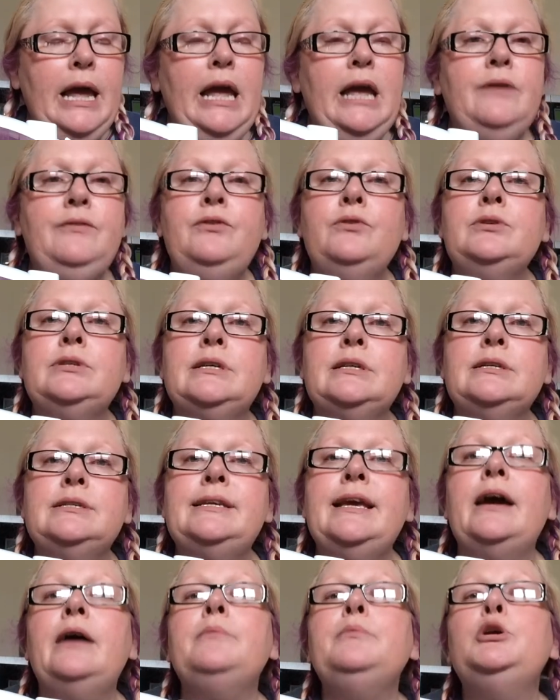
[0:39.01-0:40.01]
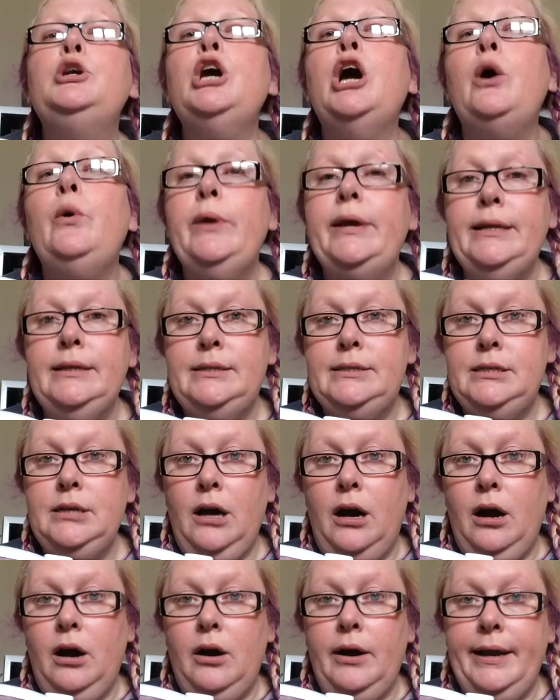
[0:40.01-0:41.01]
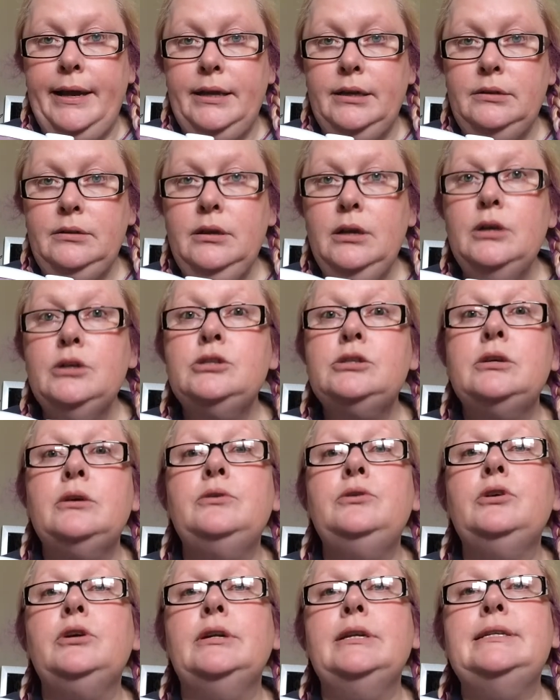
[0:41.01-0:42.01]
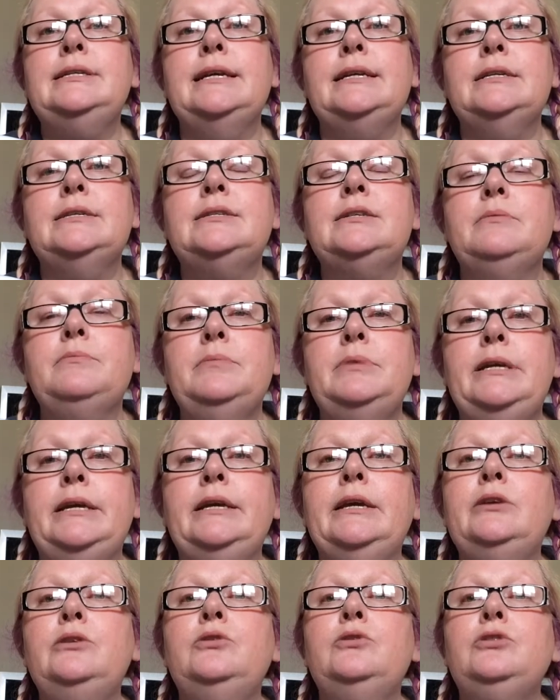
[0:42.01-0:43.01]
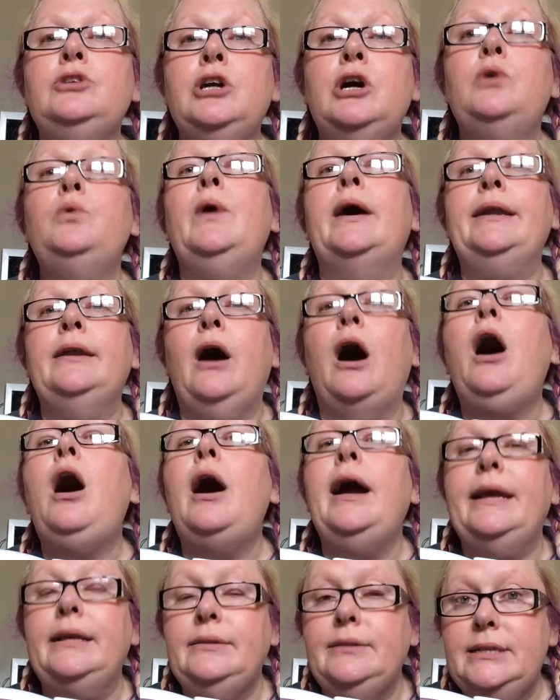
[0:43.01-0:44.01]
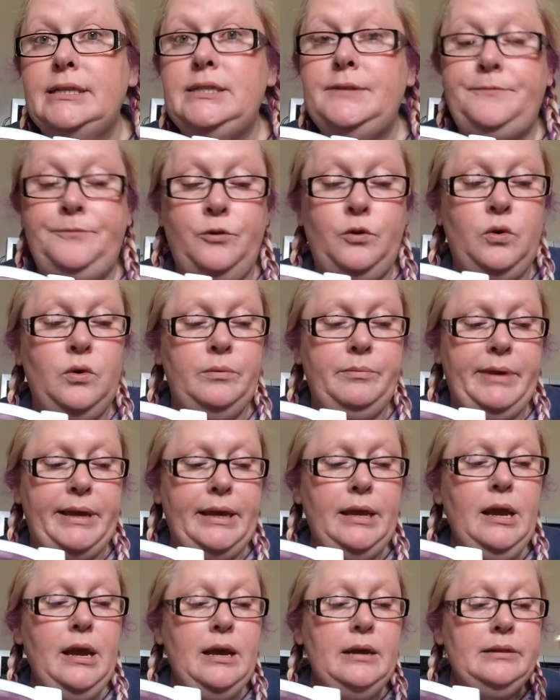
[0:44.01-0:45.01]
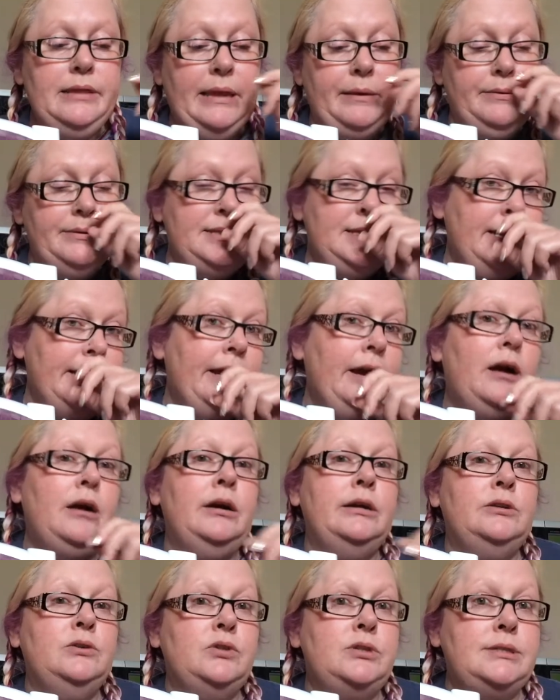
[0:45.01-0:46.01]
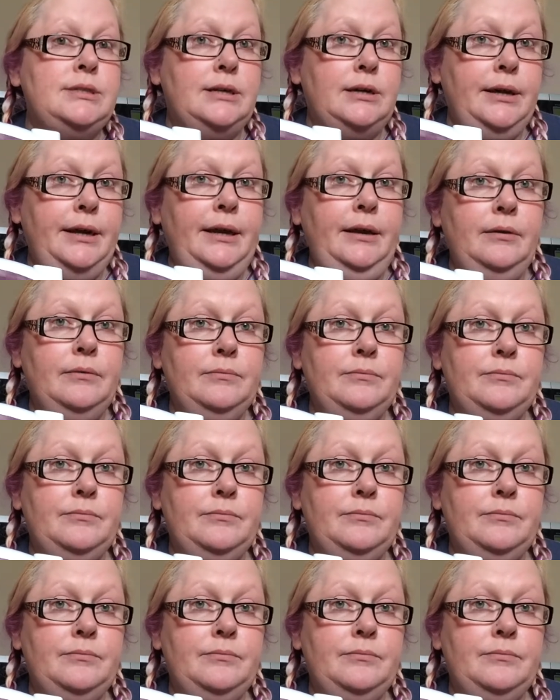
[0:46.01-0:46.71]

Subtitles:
If you was going to say I'm going to iron, so you're going to say to somebody, can you go and iron this for me? They would say ainosai.